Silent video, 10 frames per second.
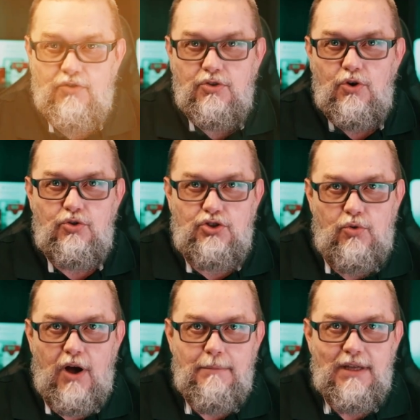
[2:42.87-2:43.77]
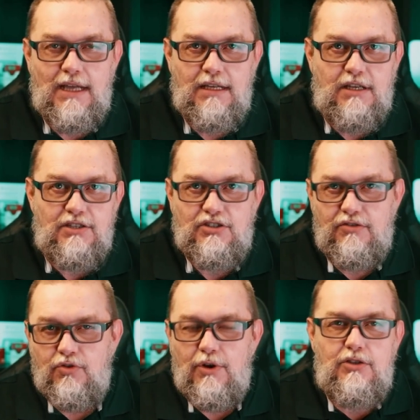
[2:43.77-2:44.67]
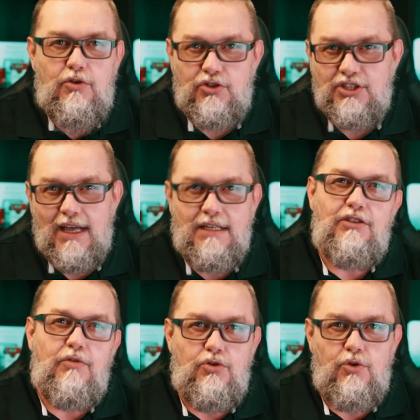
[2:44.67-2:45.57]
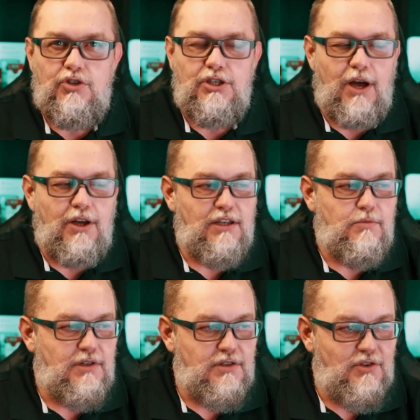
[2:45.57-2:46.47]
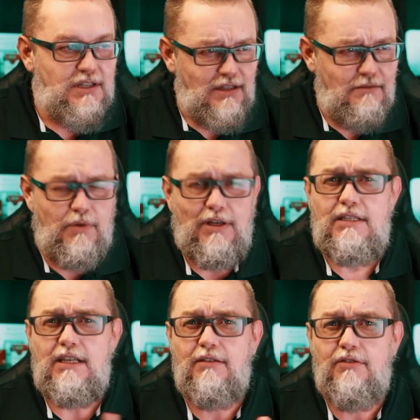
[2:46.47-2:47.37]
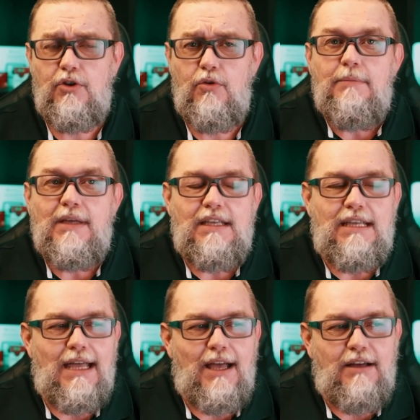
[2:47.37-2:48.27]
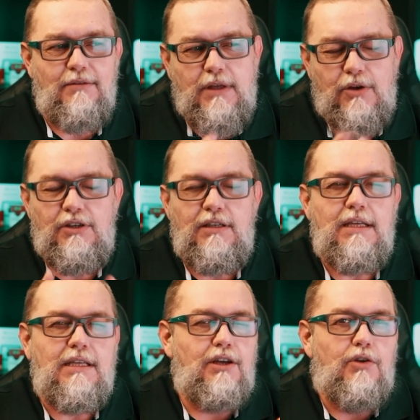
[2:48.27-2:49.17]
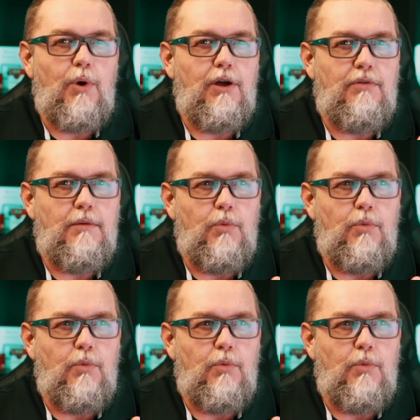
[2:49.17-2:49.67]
for those who are beginners, for enthusiasts, for those starting with 3D printing, don't be scared, because this is one of the